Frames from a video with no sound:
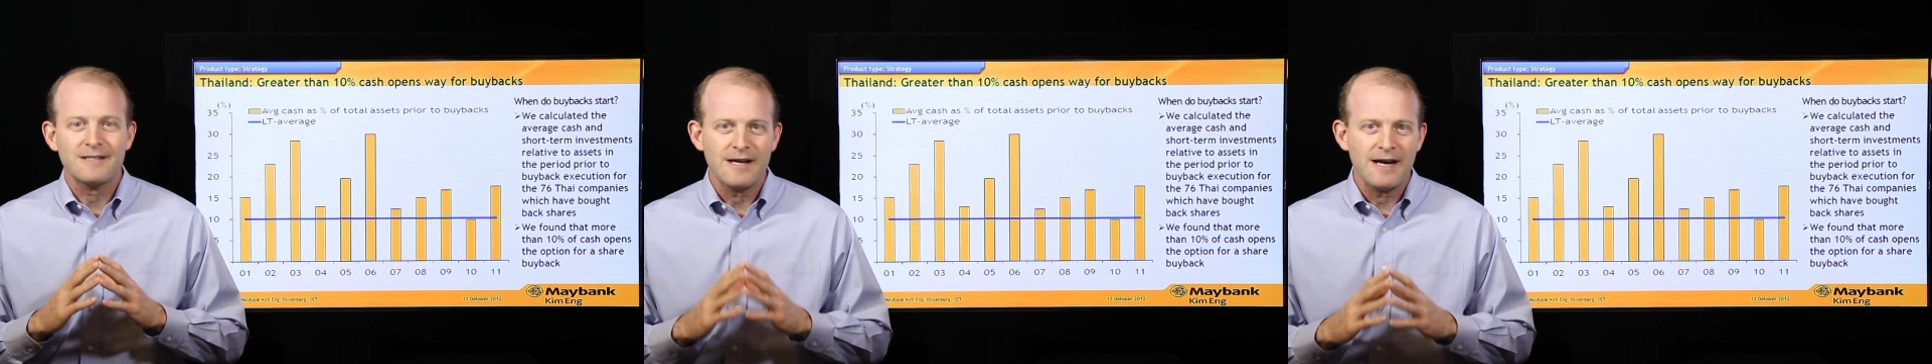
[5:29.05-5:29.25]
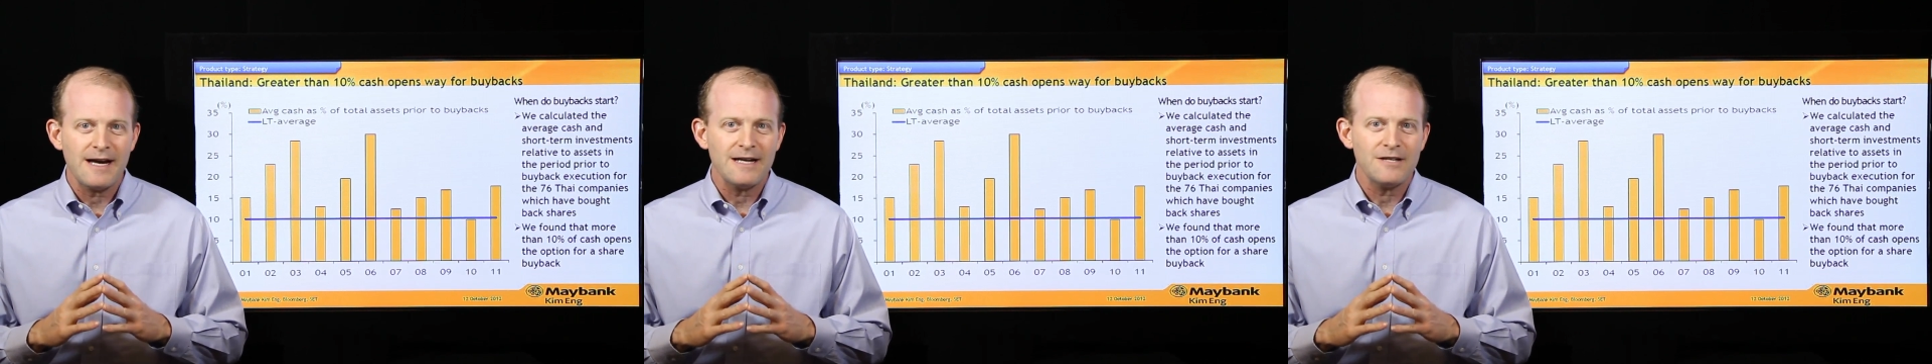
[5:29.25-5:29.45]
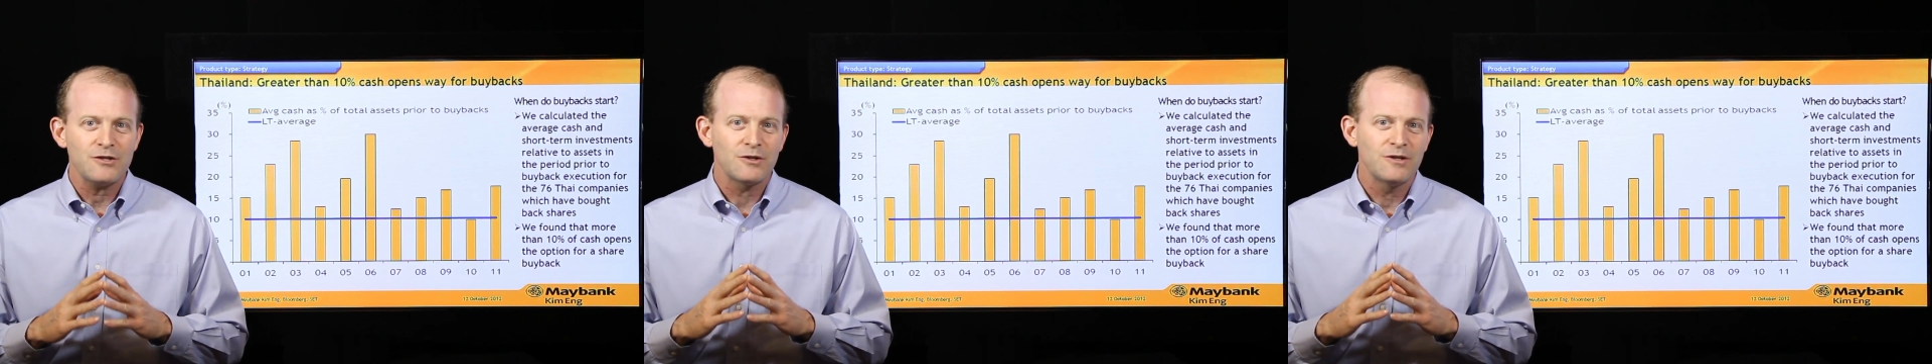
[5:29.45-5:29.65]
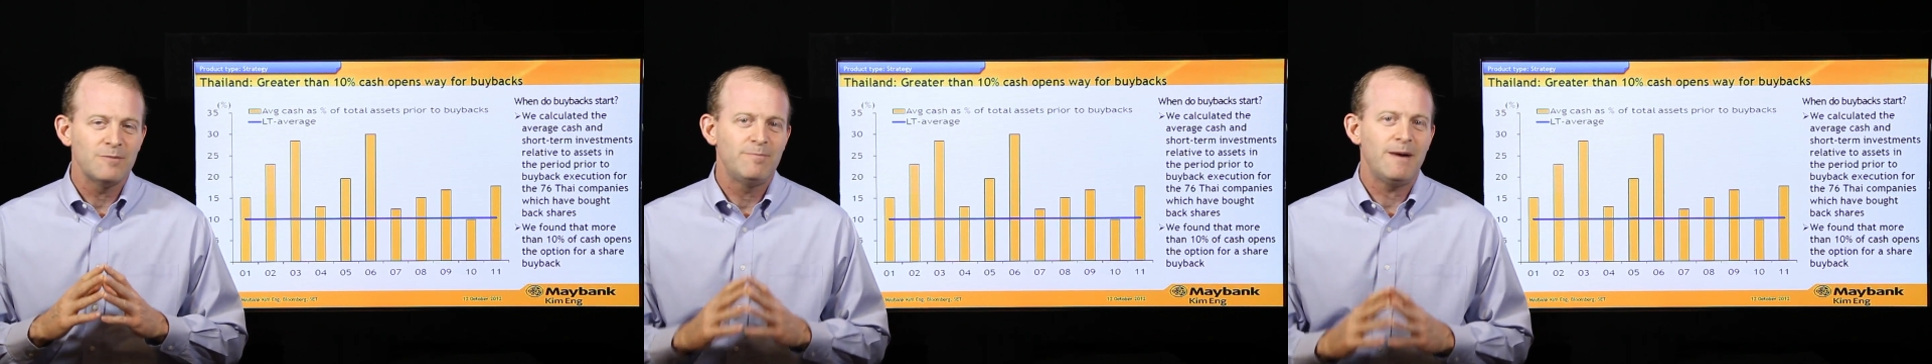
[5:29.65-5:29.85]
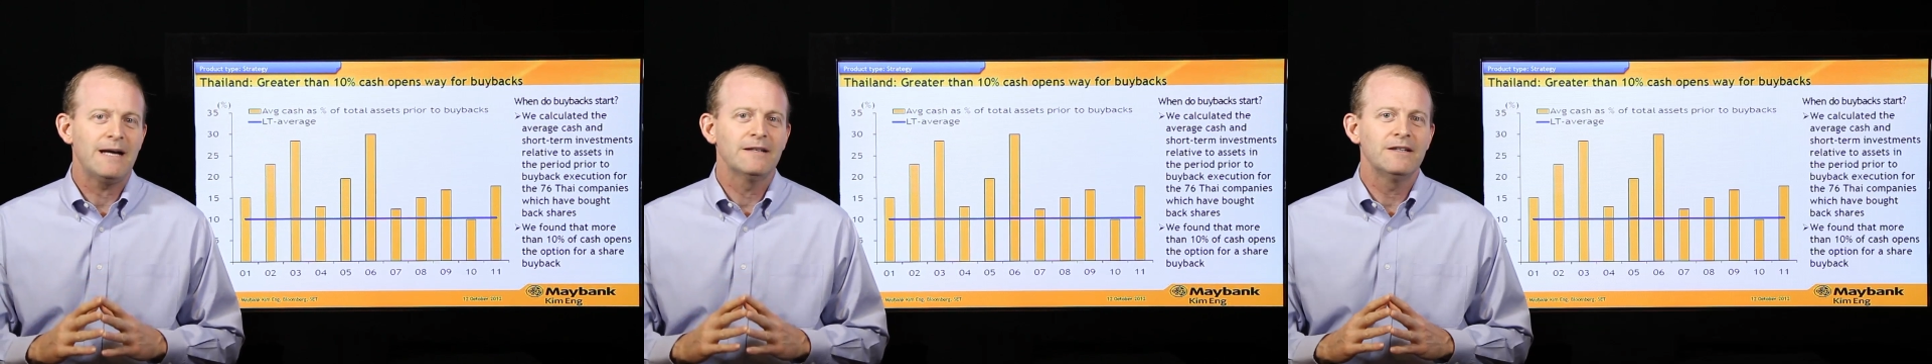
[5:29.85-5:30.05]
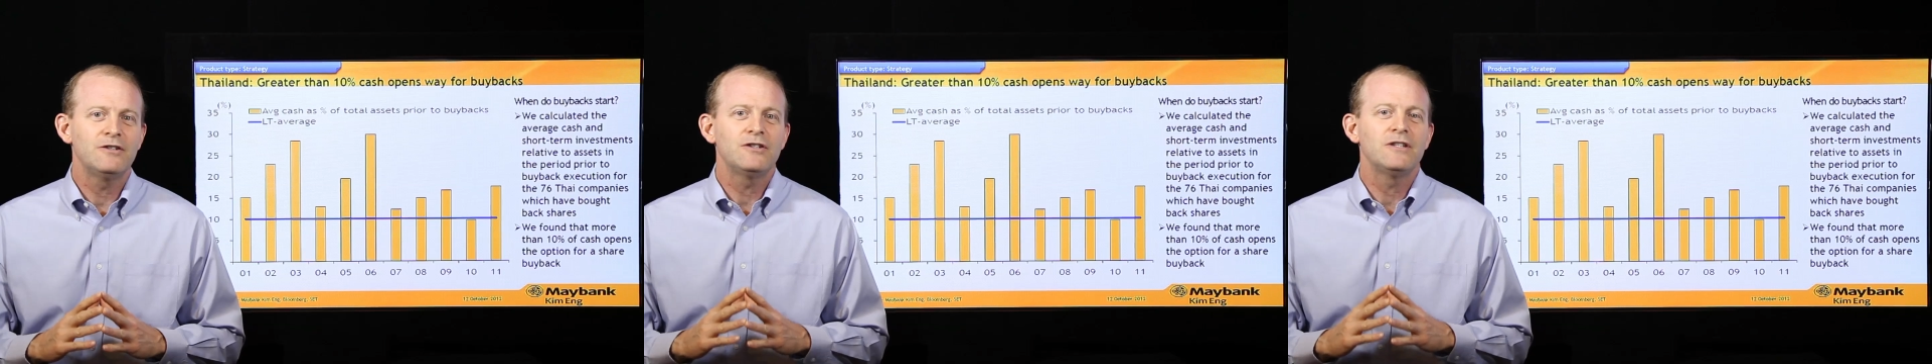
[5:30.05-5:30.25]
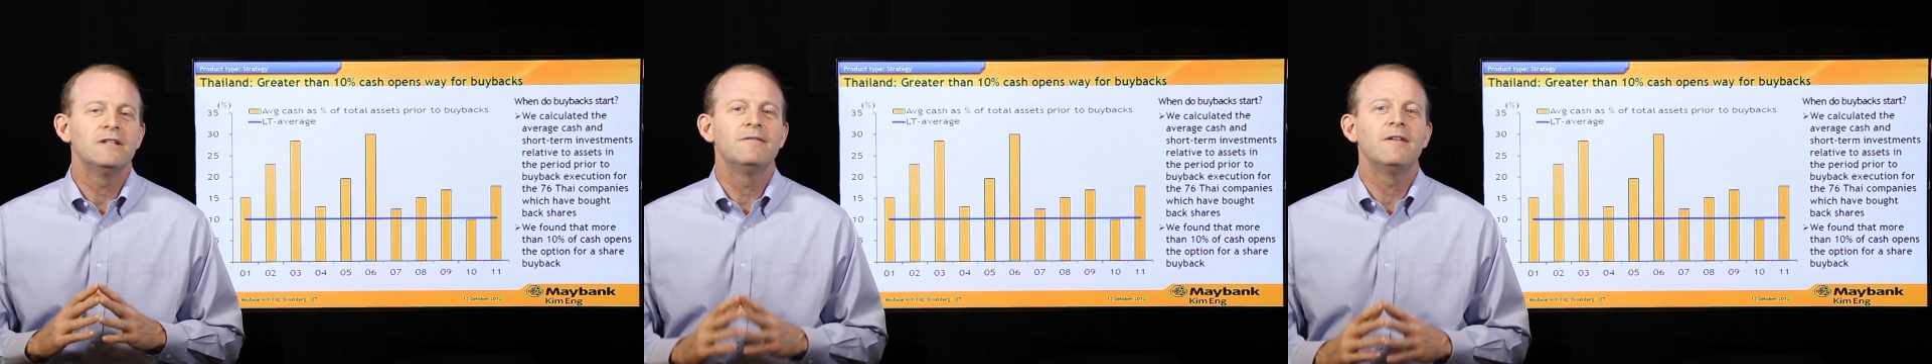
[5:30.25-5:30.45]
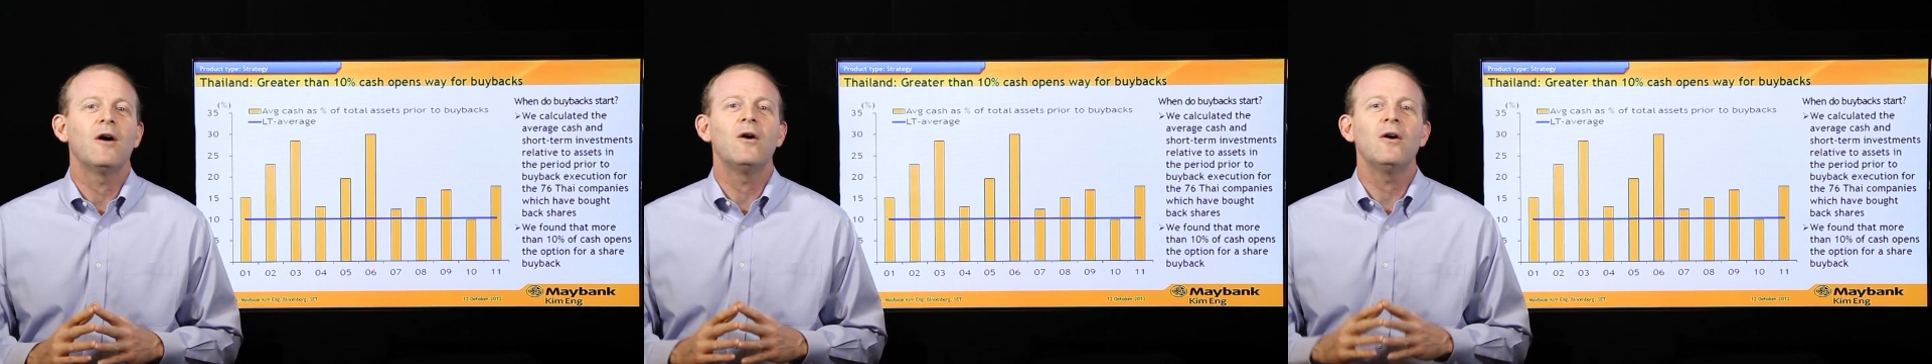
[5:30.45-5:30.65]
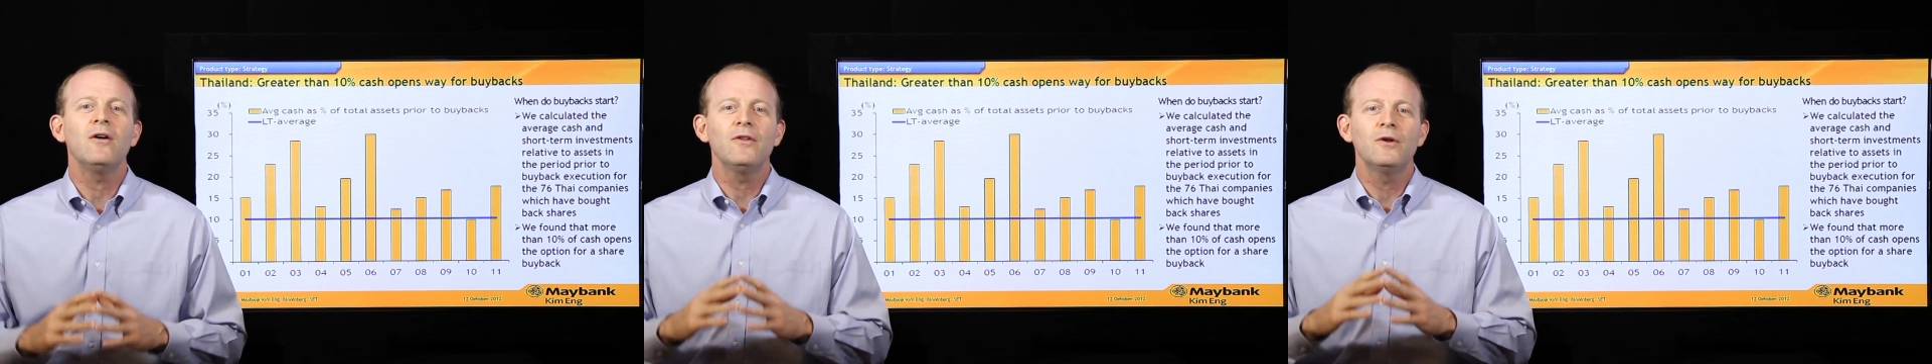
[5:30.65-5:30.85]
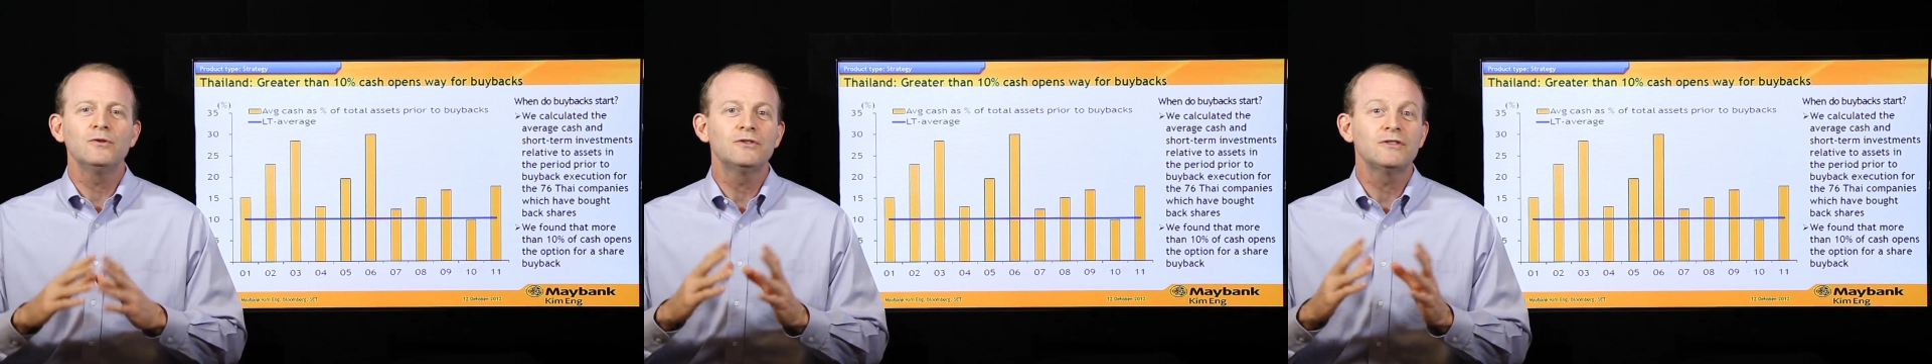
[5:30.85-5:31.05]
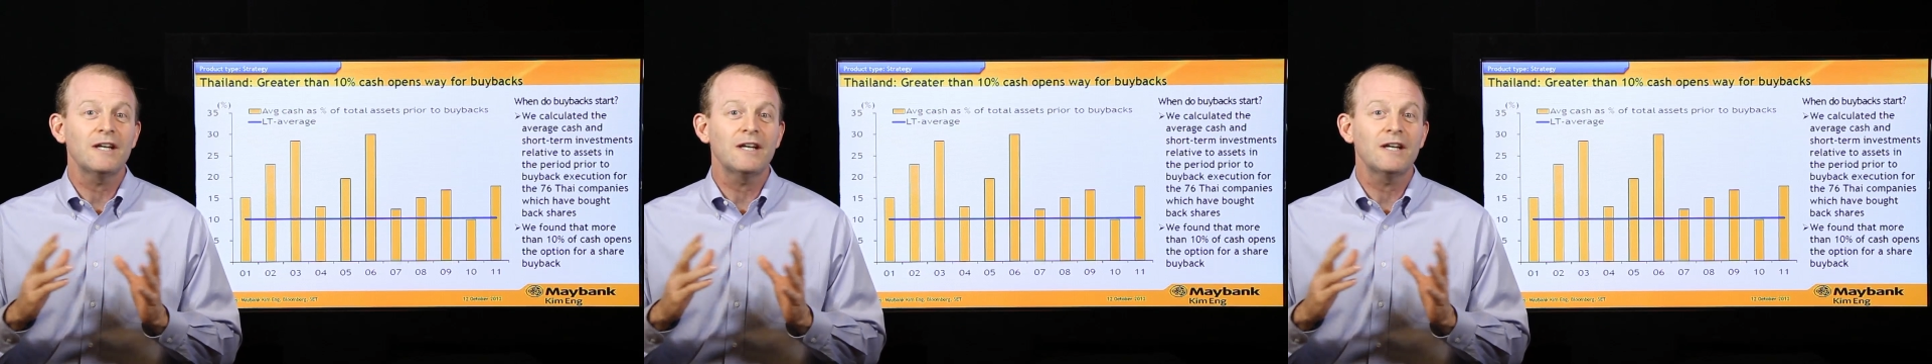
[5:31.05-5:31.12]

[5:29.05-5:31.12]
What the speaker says: cash on the balance sheet of all those